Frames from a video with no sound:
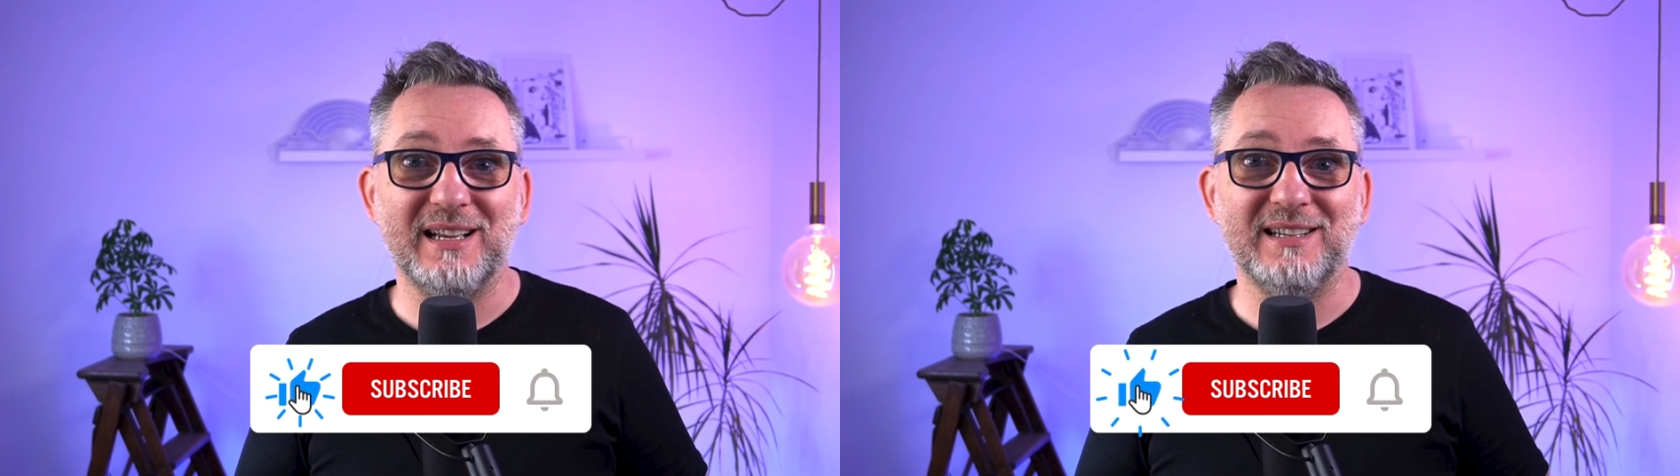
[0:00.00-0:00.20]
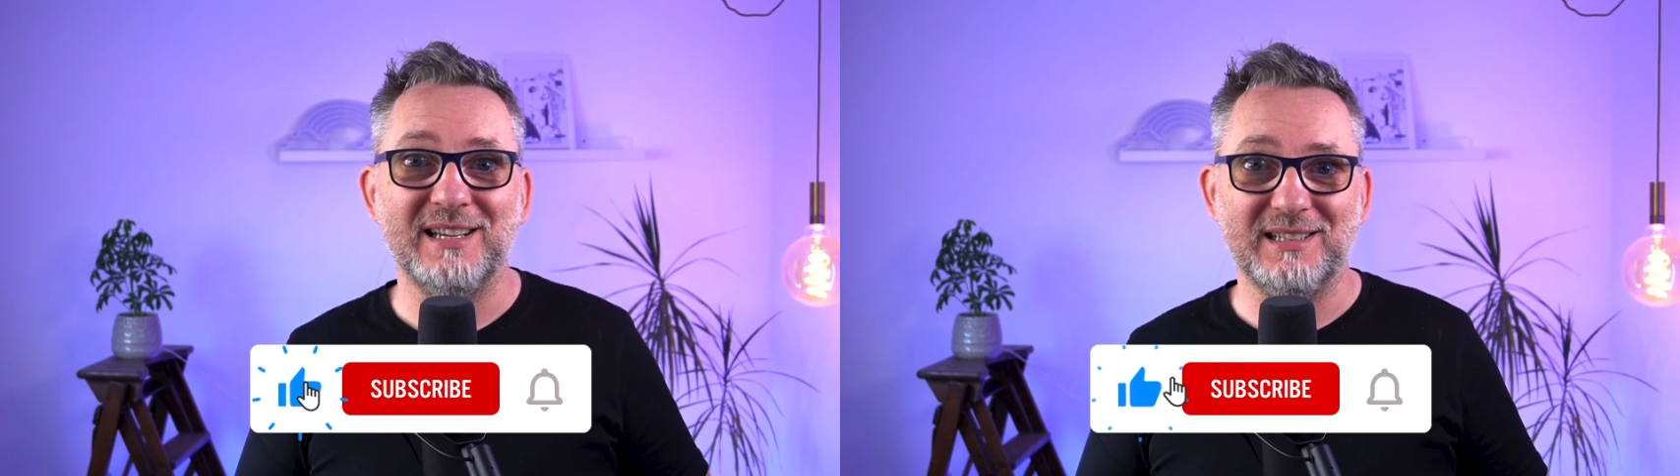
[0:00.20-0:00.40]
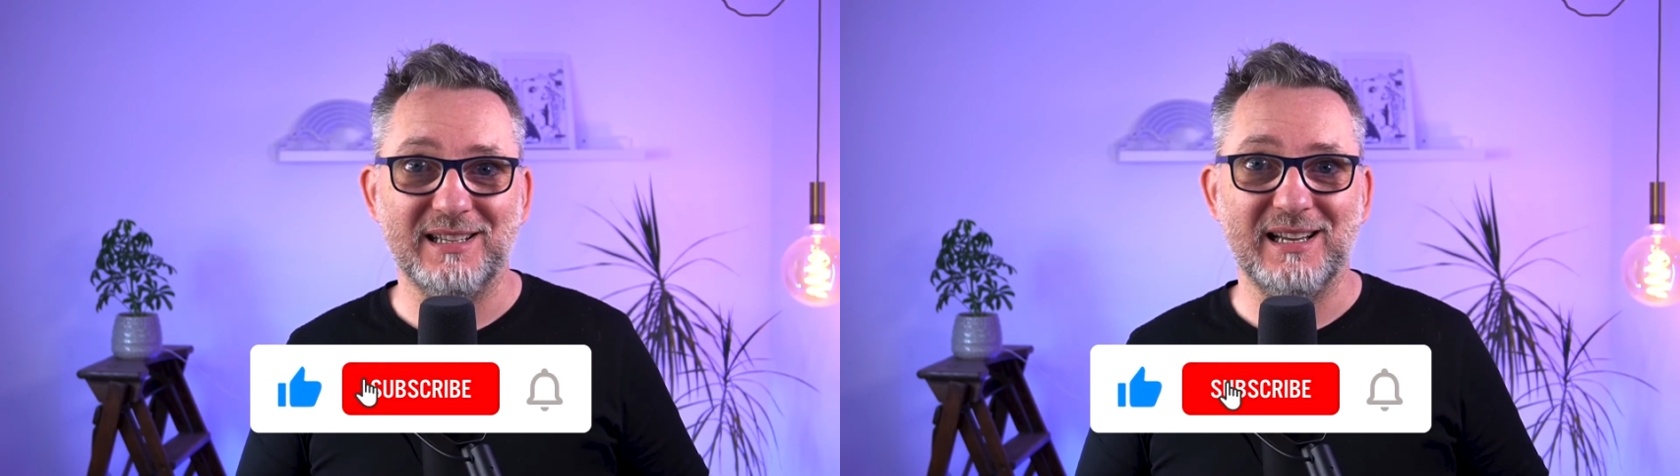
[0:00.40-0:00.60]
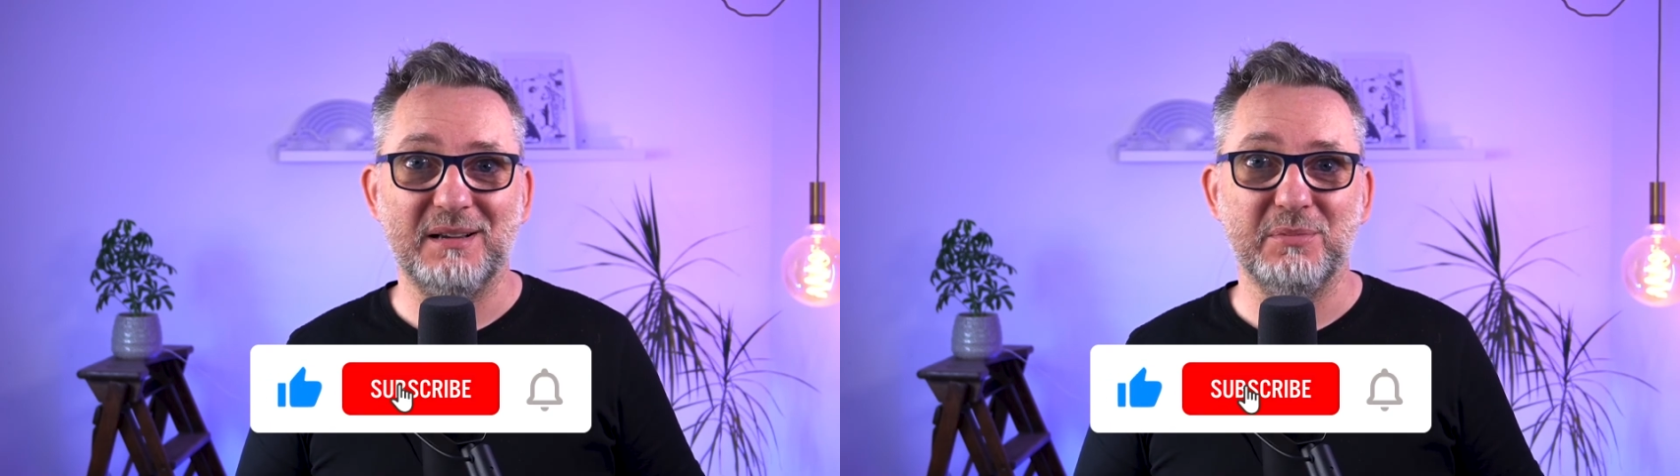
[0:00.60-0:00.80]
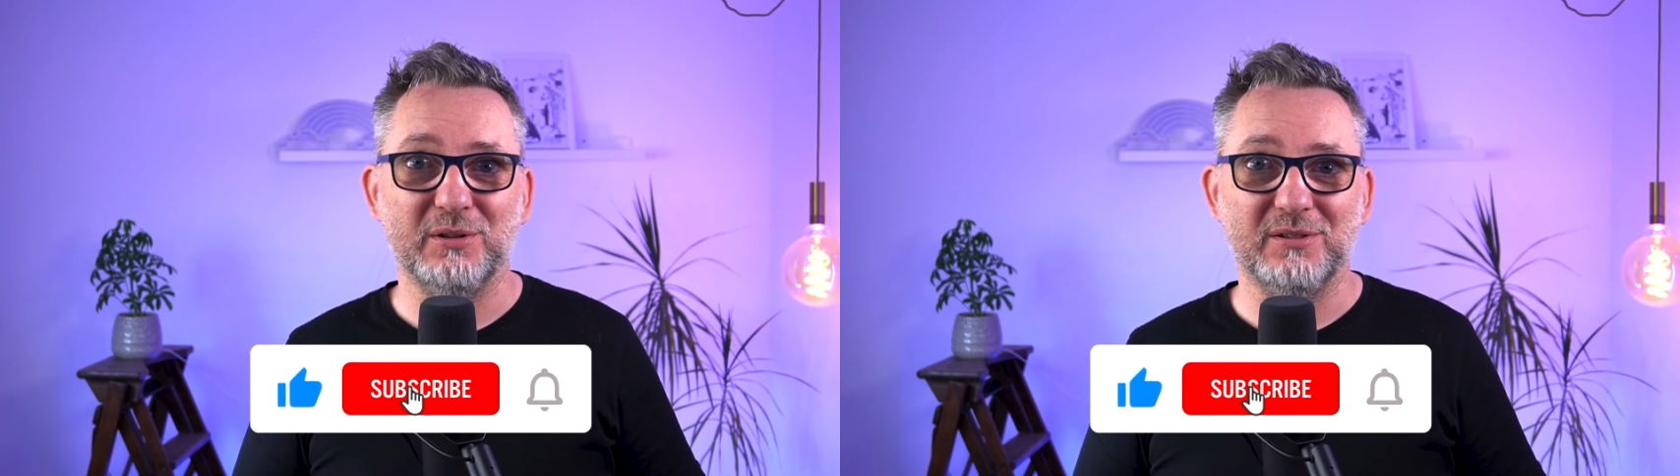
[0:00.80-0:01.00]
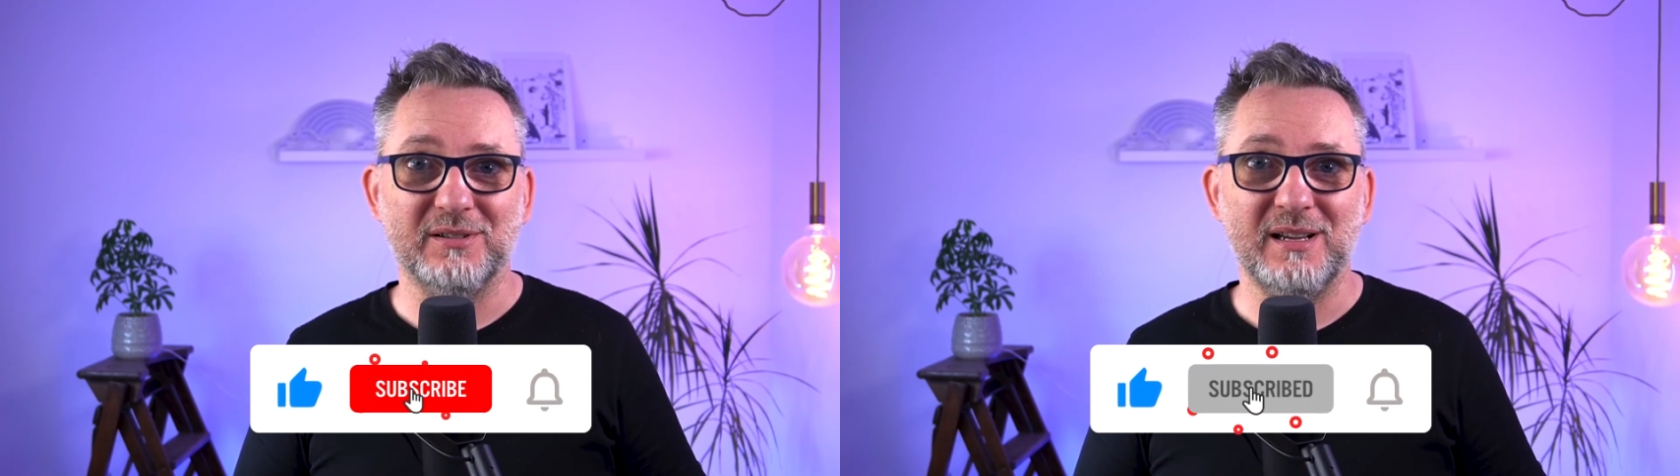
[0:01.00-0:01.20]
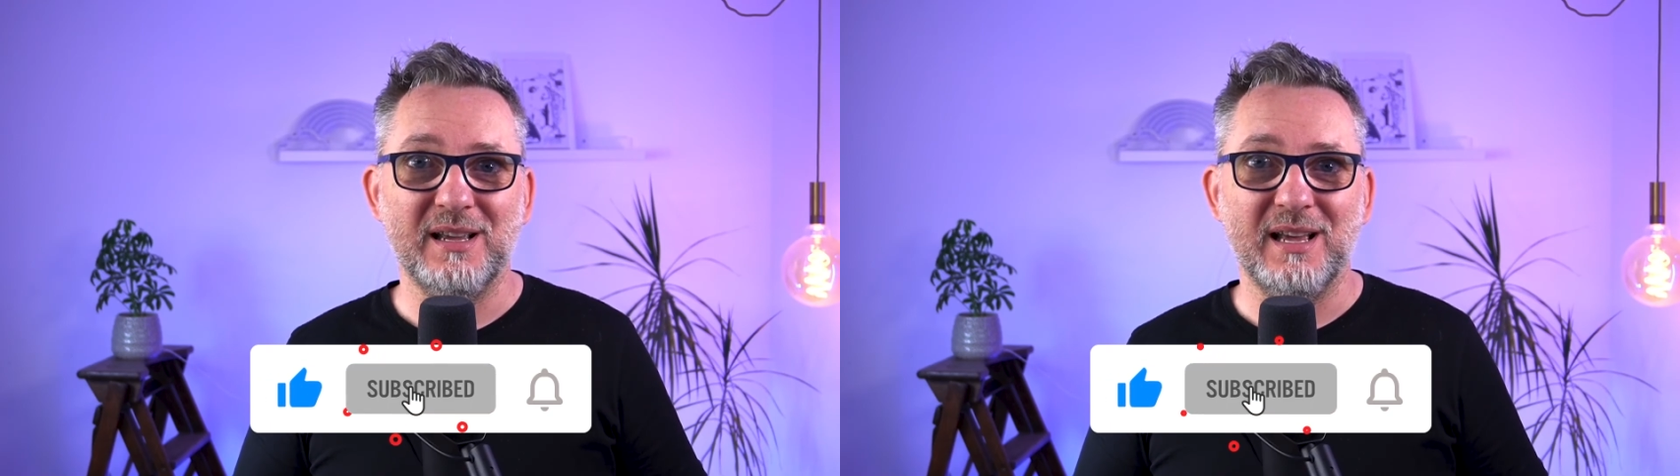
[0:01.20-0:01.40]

and hit the like button,